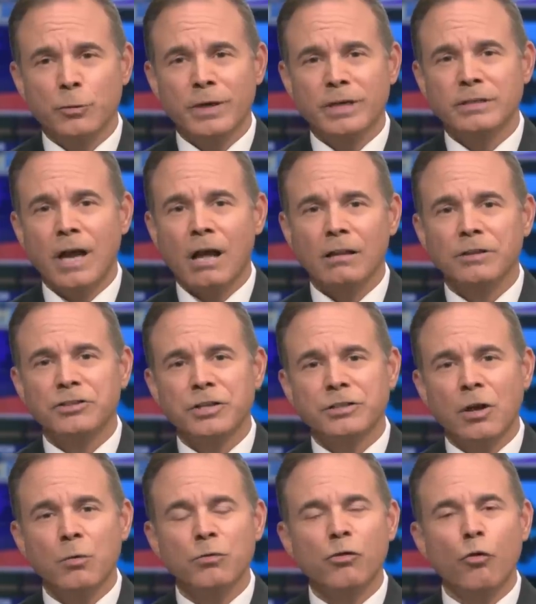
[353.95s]
to acknowledge his
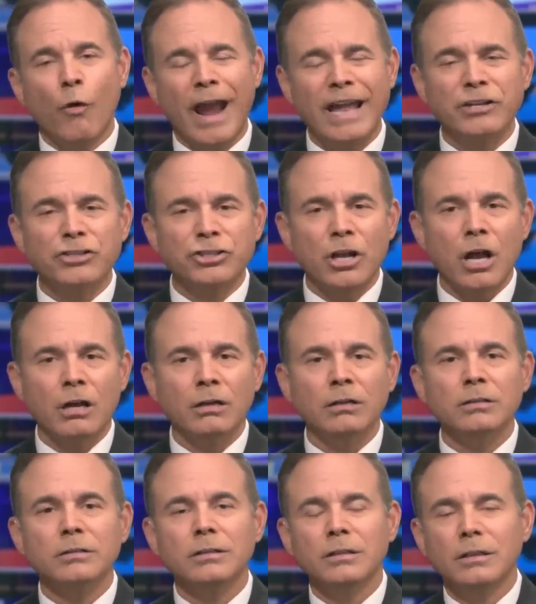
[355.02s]
own
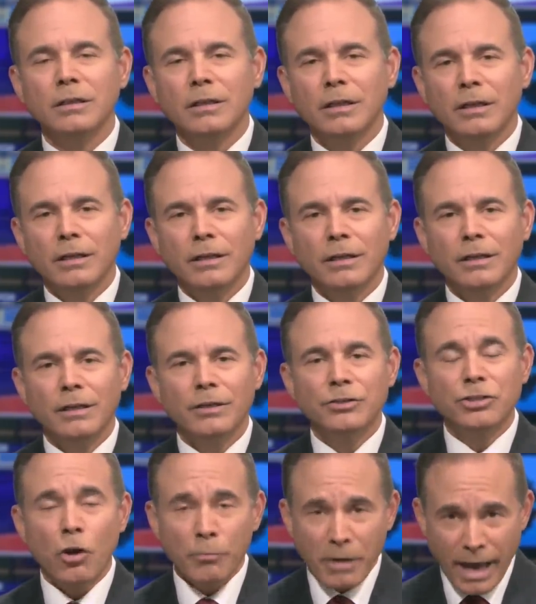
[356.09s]
grandchild.
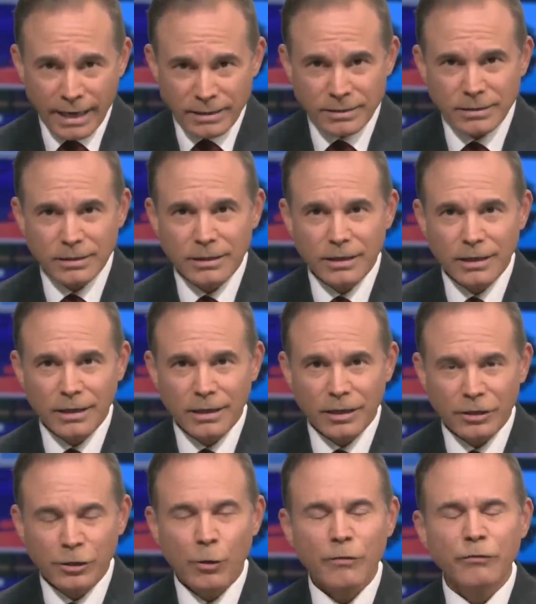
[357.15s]
Joe Biden,
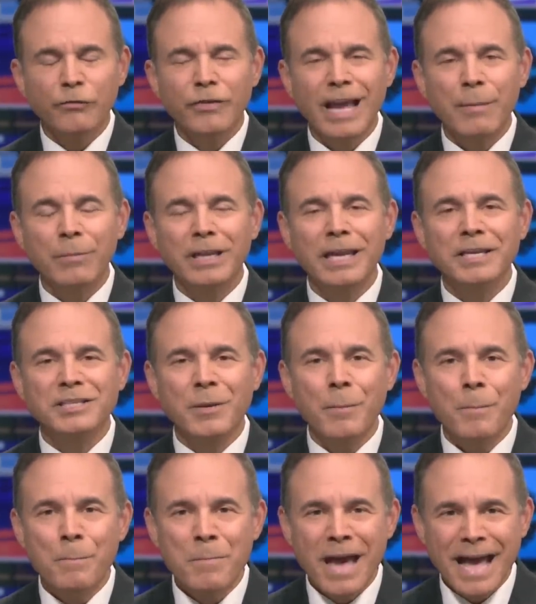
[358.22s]
your family is a
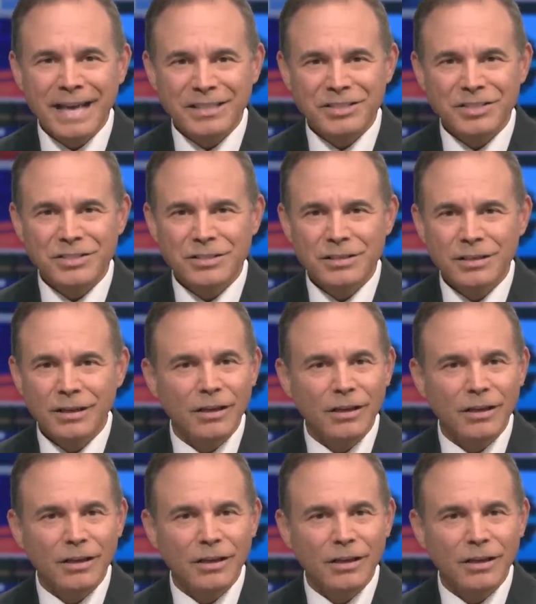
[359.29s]
mess.